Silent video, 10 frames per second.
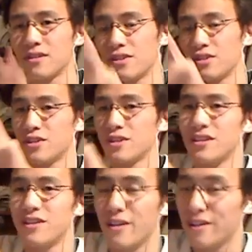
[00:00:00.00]
should
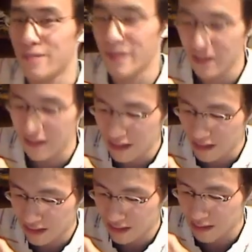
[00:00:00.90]
talk about
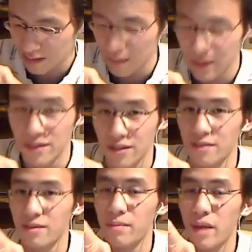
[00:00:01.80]
parts
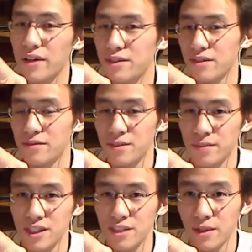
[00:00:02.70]
of
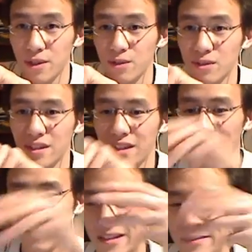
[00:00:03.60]
speech, because
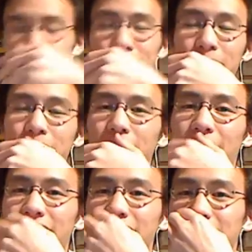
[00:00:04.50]

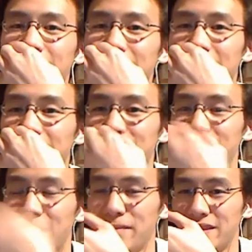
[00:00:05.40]
like
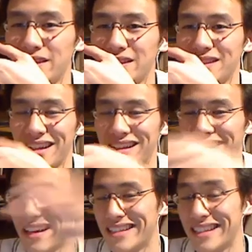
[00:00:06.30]
Japanese and
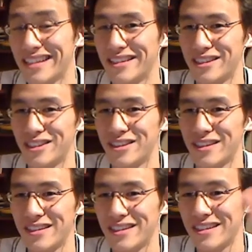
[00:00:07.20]
like English,
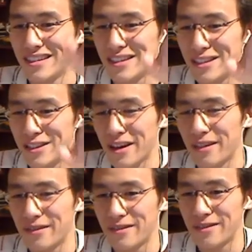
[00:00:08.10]
you
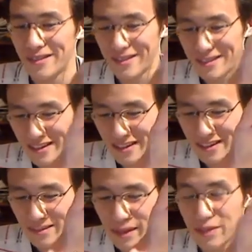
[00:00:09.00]
have
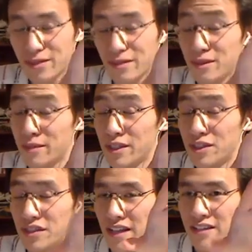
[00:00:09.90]
parts of
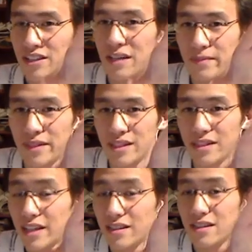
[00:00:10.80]
speech that Japanese
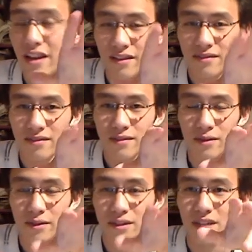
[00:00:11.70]
doesn't have.
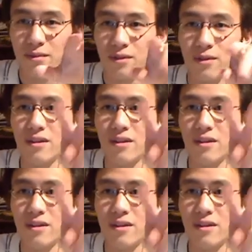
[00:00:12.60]
For example,